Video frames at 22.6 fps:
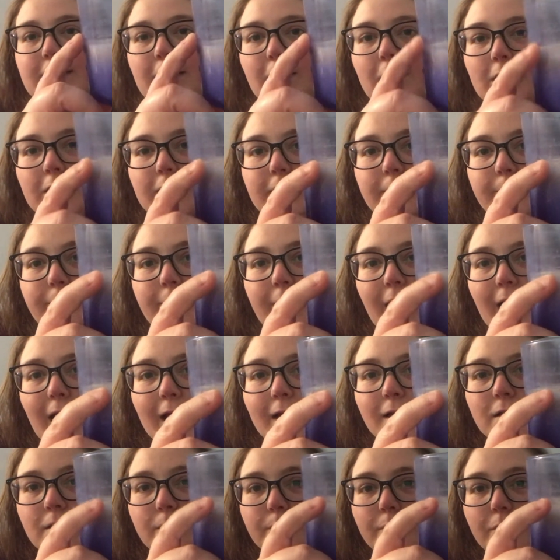on the
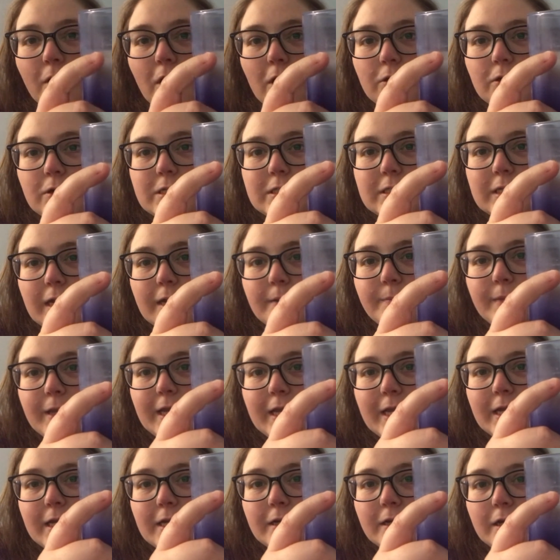back the progress I
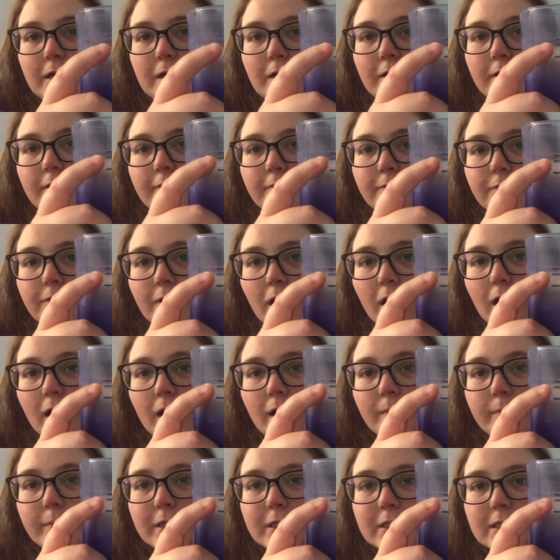made
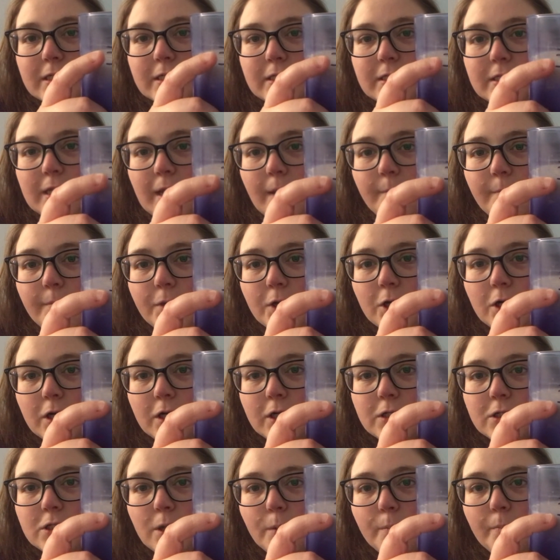from December
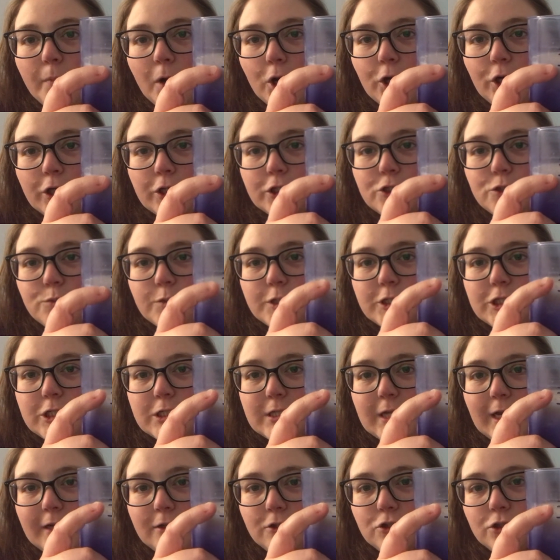to March, which is
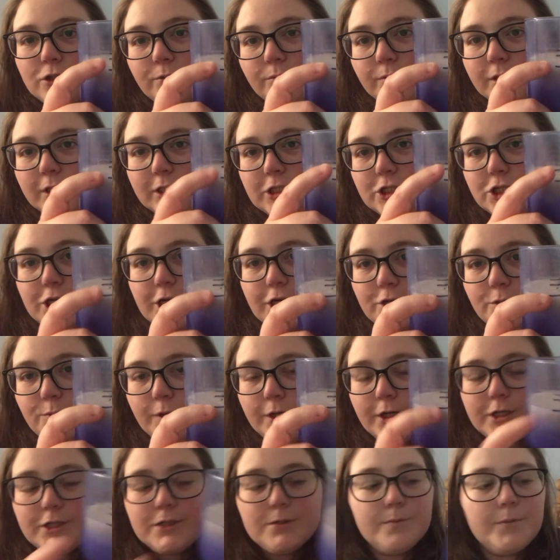actually really
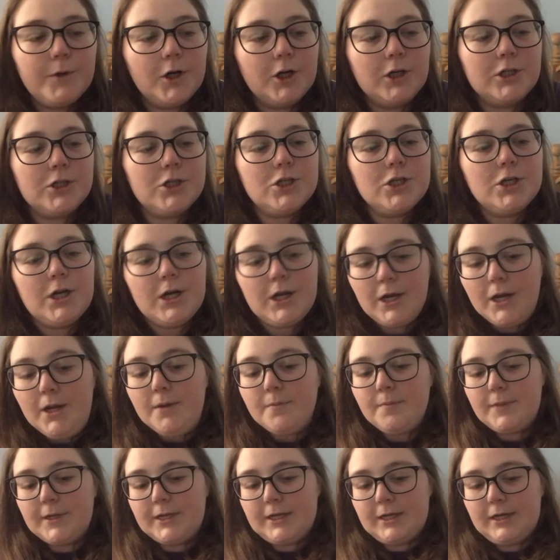January to March
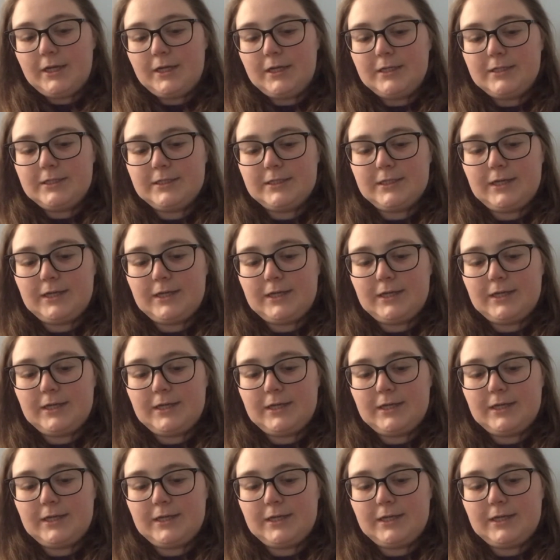because